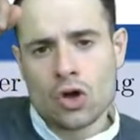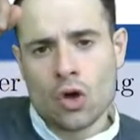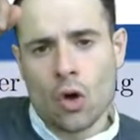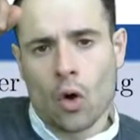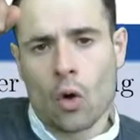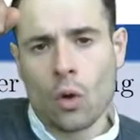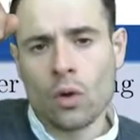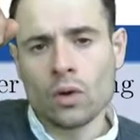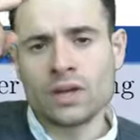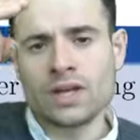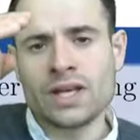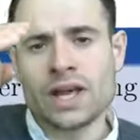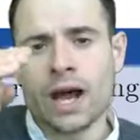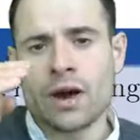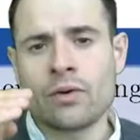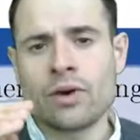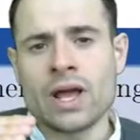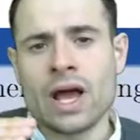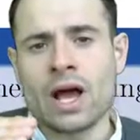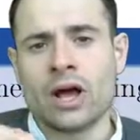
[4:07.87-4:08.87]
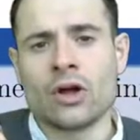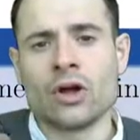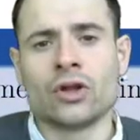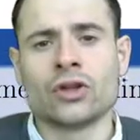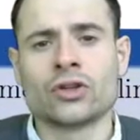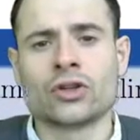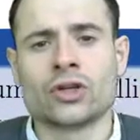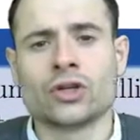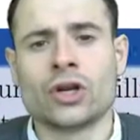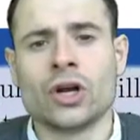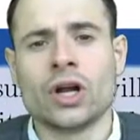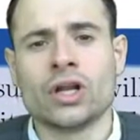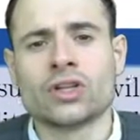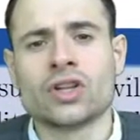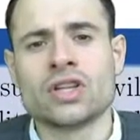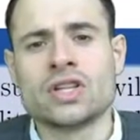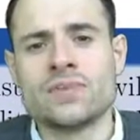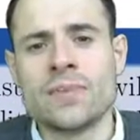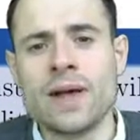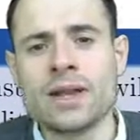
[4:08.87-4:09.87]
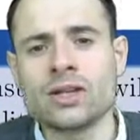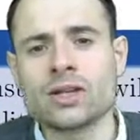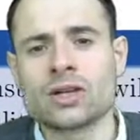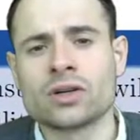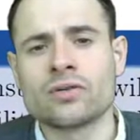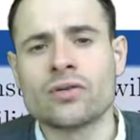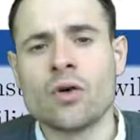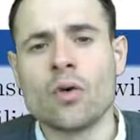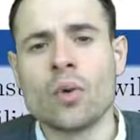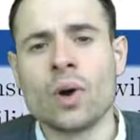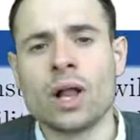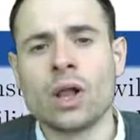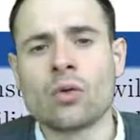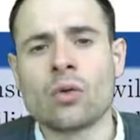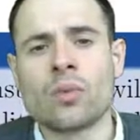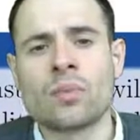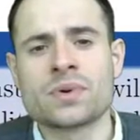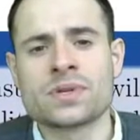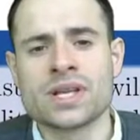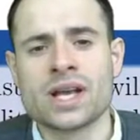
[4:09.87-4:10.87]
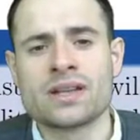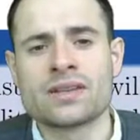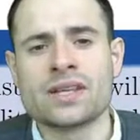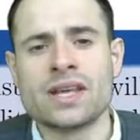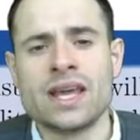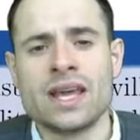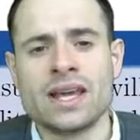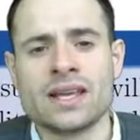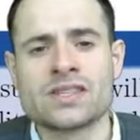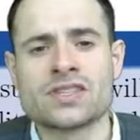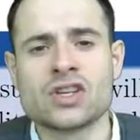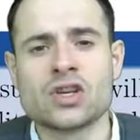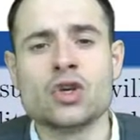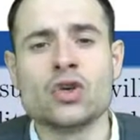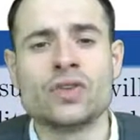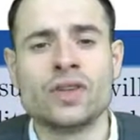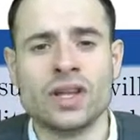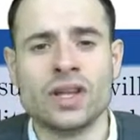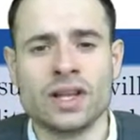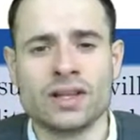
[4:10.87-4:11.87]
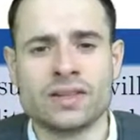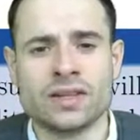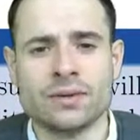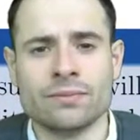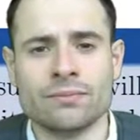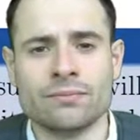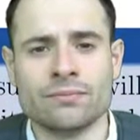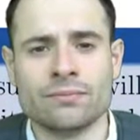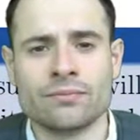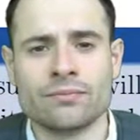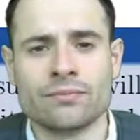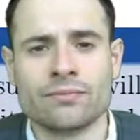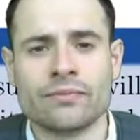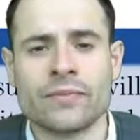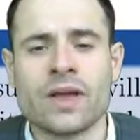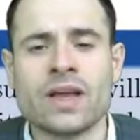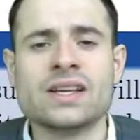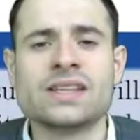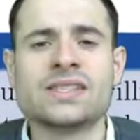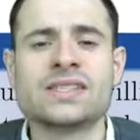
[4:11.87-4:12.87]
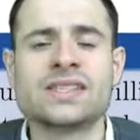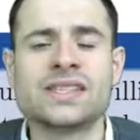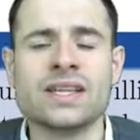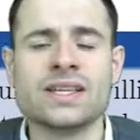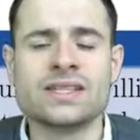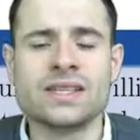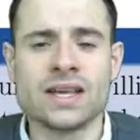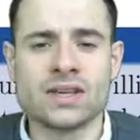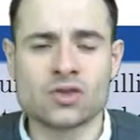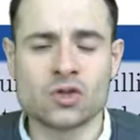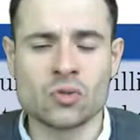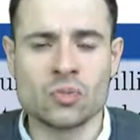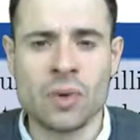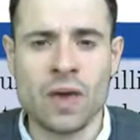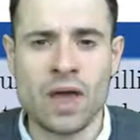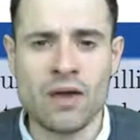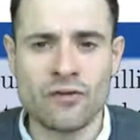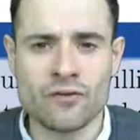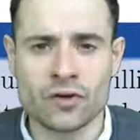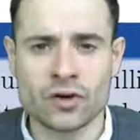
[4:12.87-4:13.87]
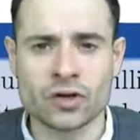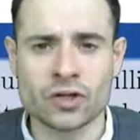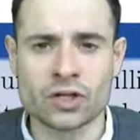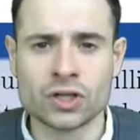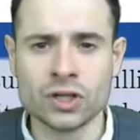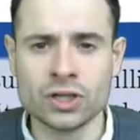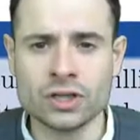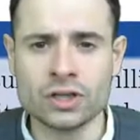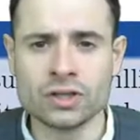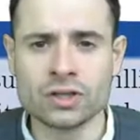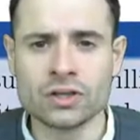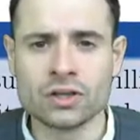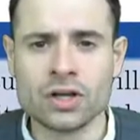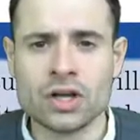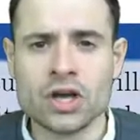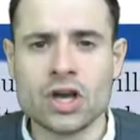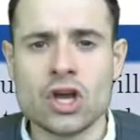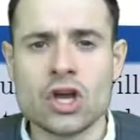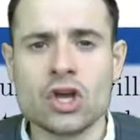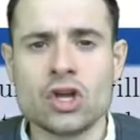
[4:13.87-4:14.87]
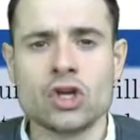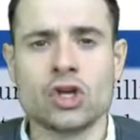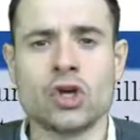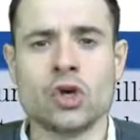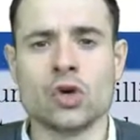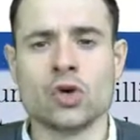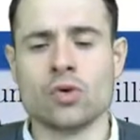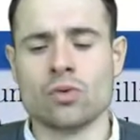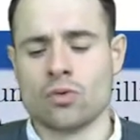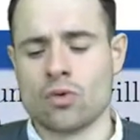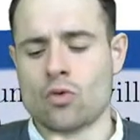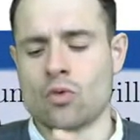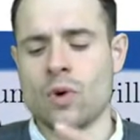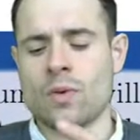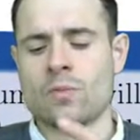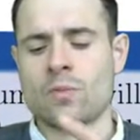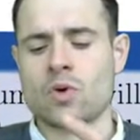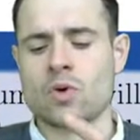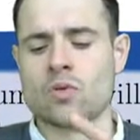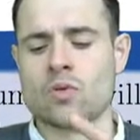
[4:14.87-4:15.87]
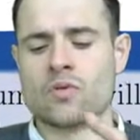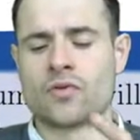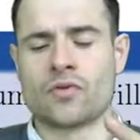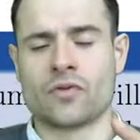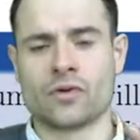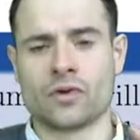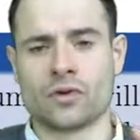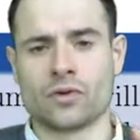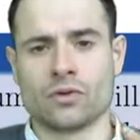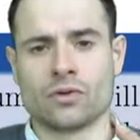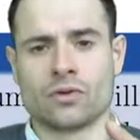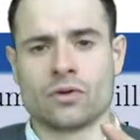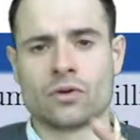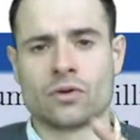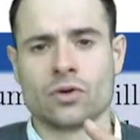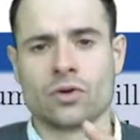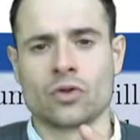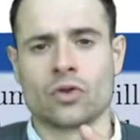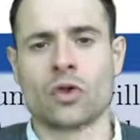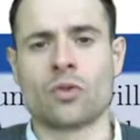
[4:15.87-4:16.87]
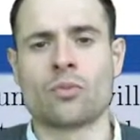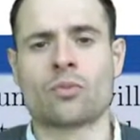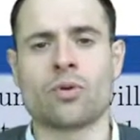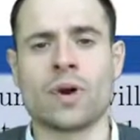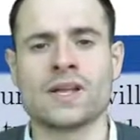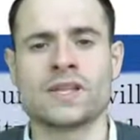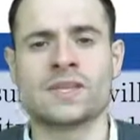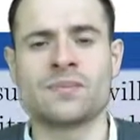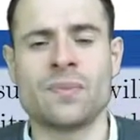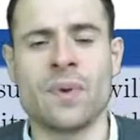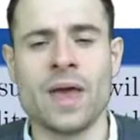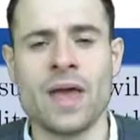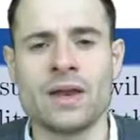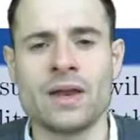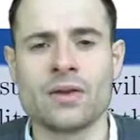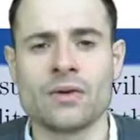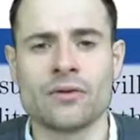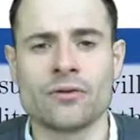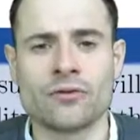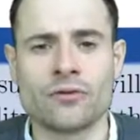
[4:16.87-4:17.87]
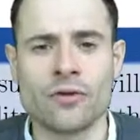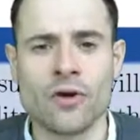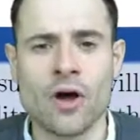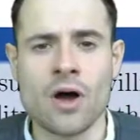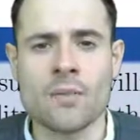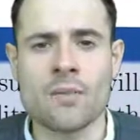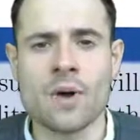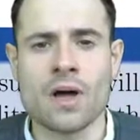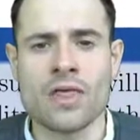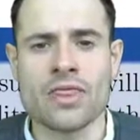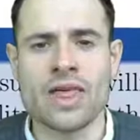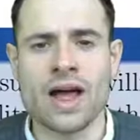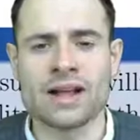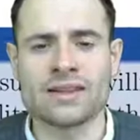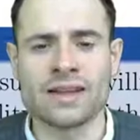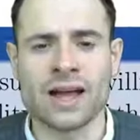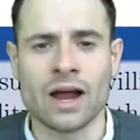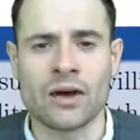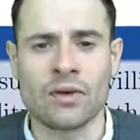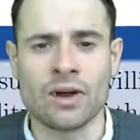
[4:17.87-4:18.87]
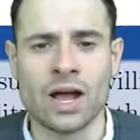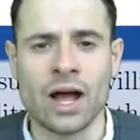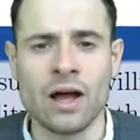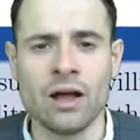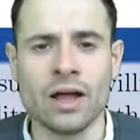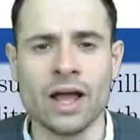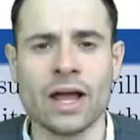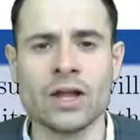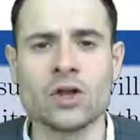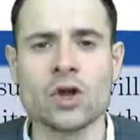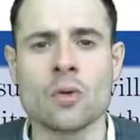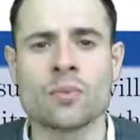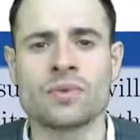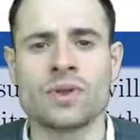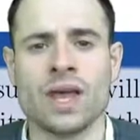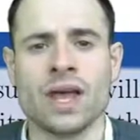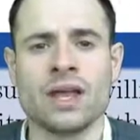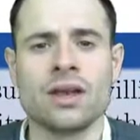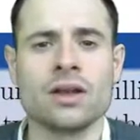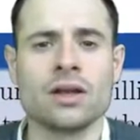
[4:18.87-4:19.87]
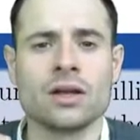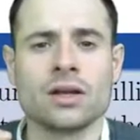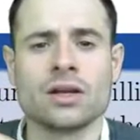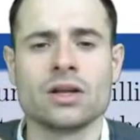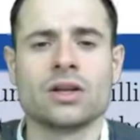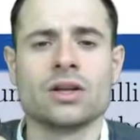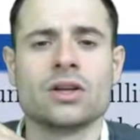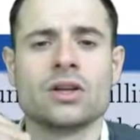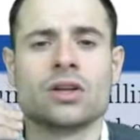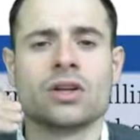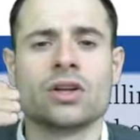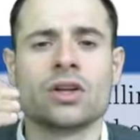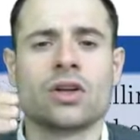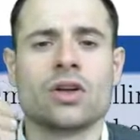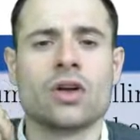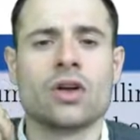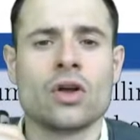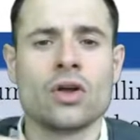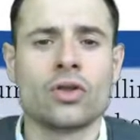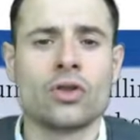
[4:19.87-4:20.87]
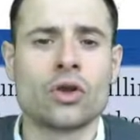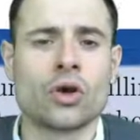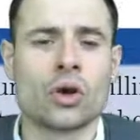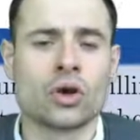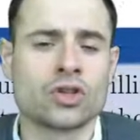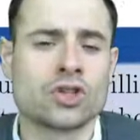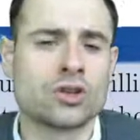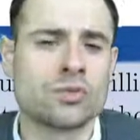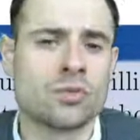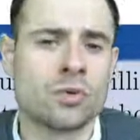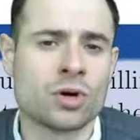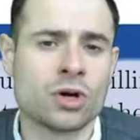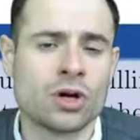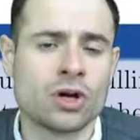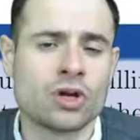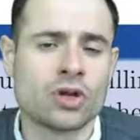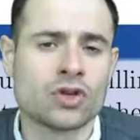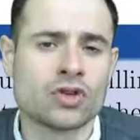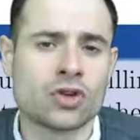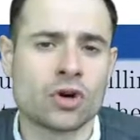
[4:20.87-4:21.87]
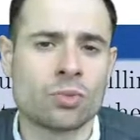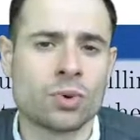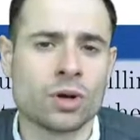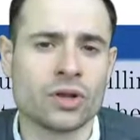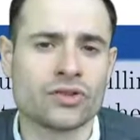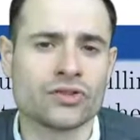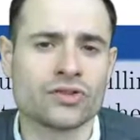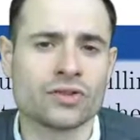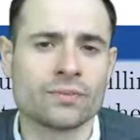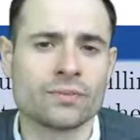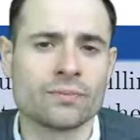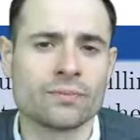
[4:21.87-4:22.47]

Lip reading: All the area under the demand curve will represent his utility. Since he has to pay for the good, you remove the price paid from that area and you obtain the consumer surplus.